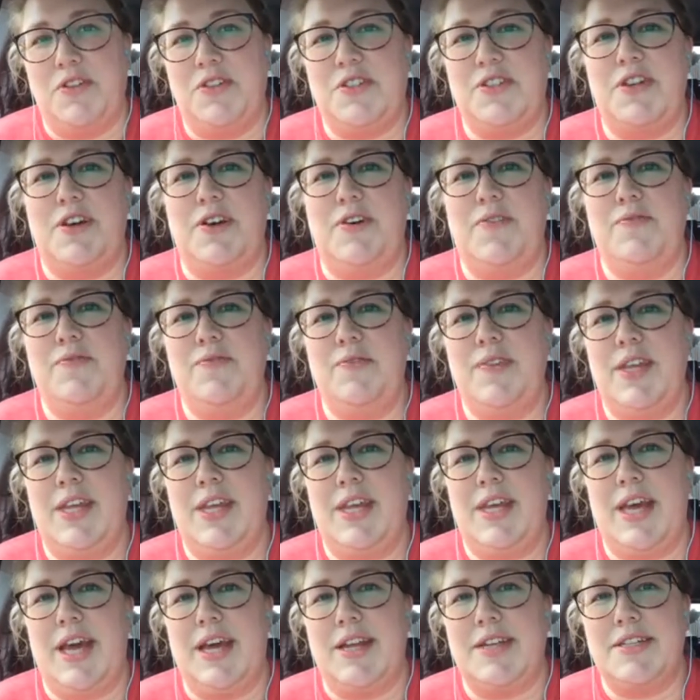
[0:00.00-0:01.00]
So he
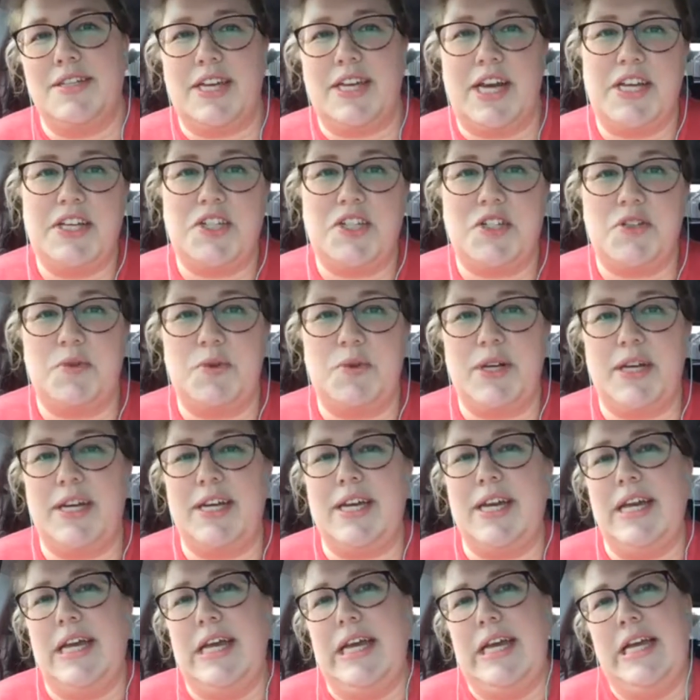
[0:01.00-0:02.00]
had a size
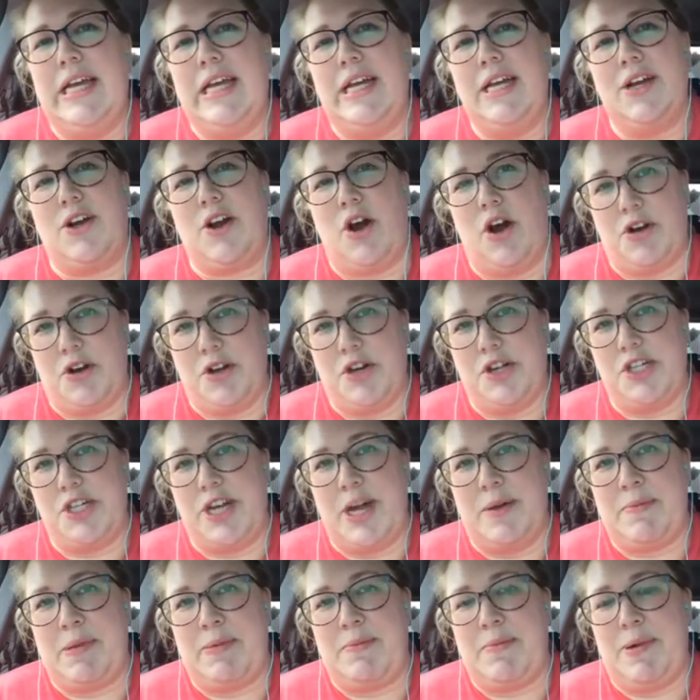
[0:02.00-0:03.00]
3 Carter
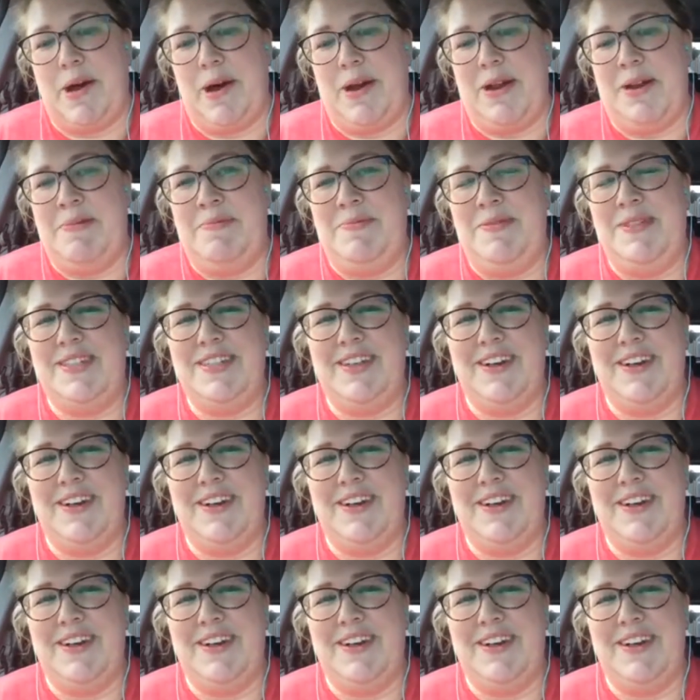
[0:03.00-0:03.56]
jammy bottoms